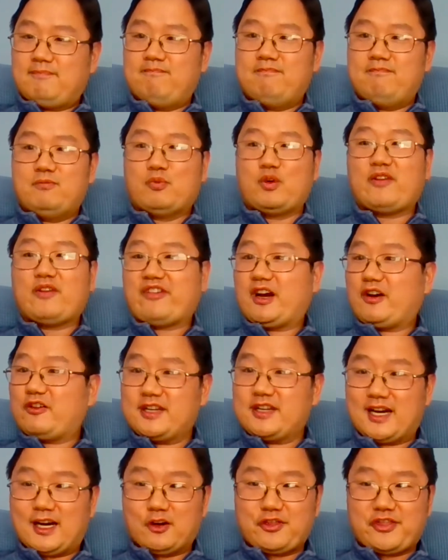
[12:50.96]
We
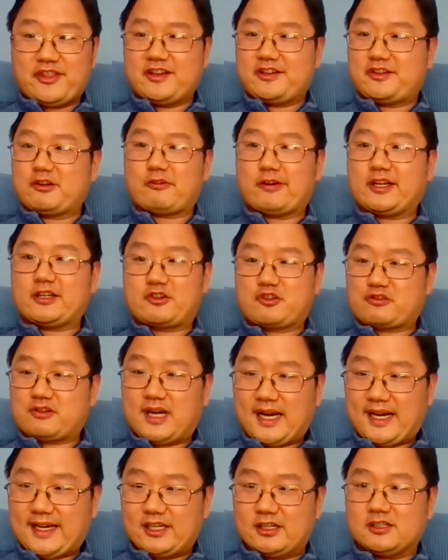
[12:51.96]
found out that during
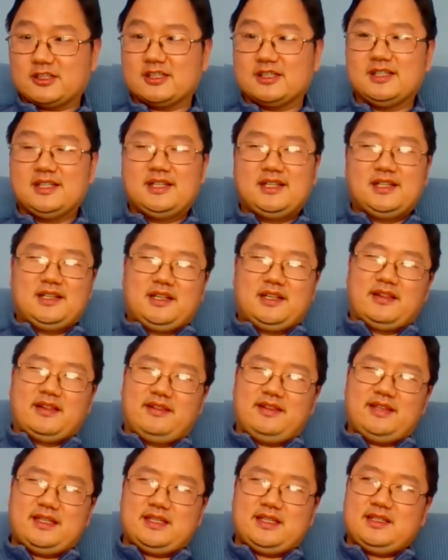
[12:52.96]
trial,
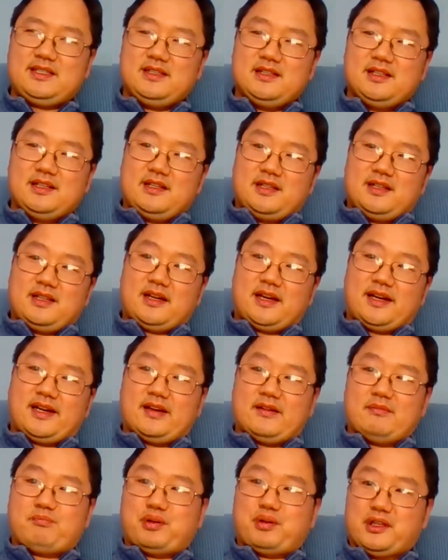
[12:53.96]
the
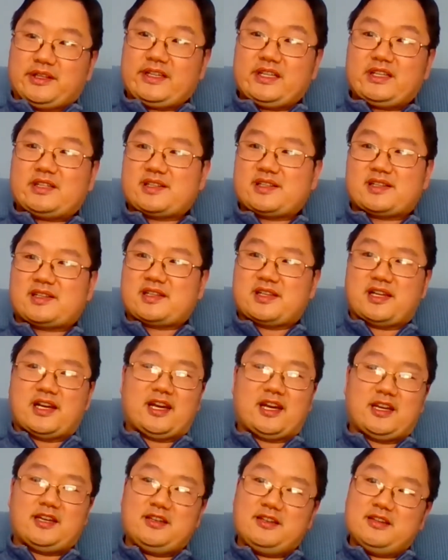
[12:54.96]
police
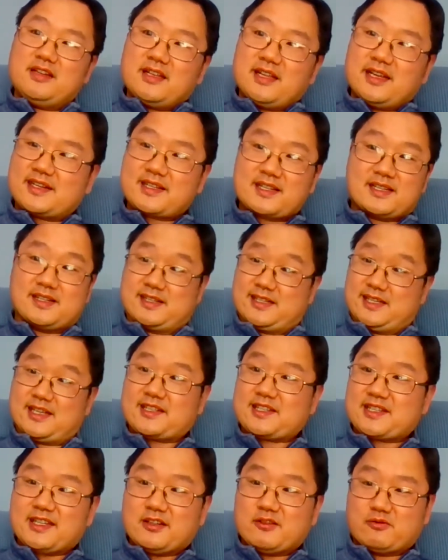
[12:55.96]
said it's
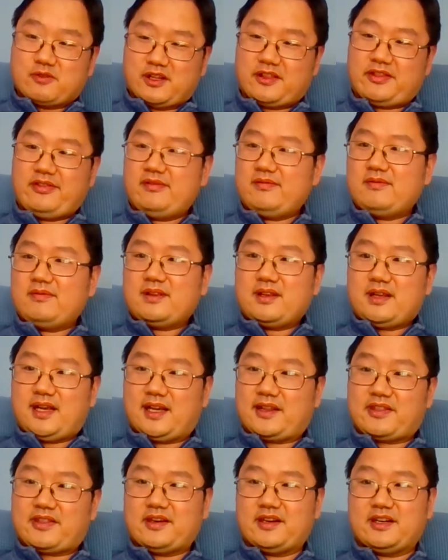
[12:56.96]
consistent with
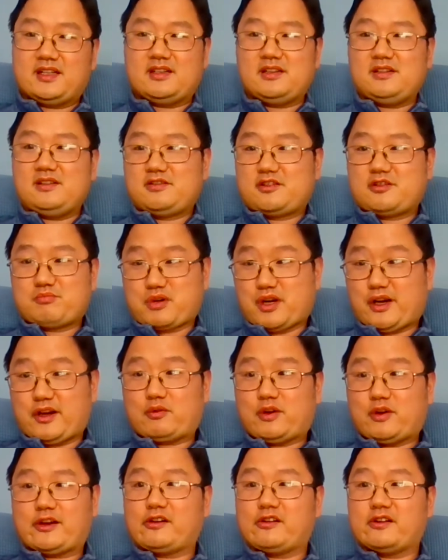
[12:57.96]
Anthony
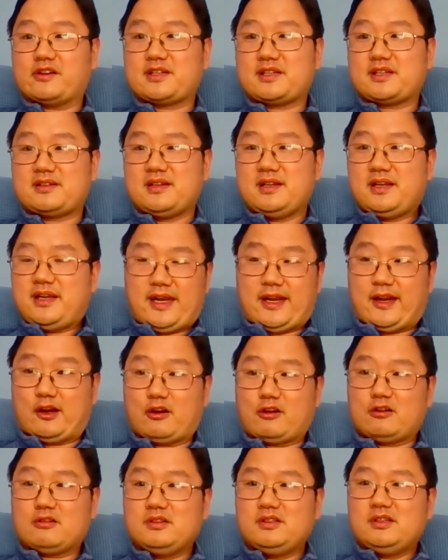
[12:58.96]
Broadwater's
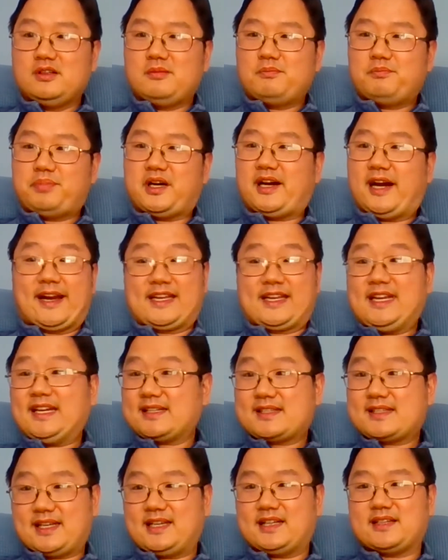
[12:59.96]
hair, but I
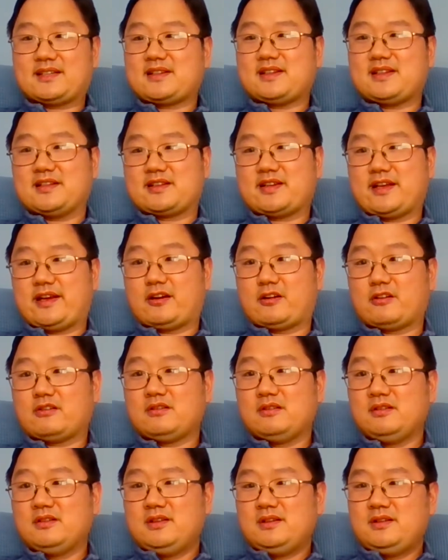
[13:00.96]
can't say it's his hair.
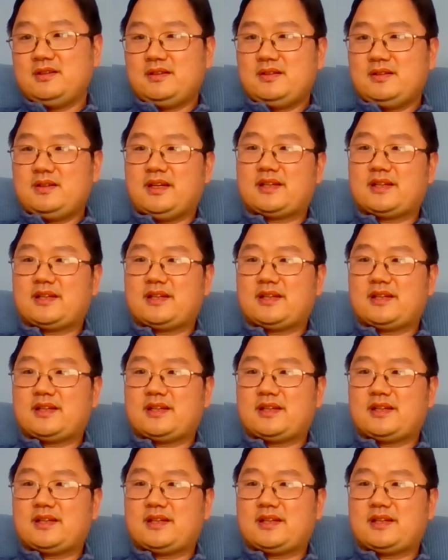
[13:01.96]
And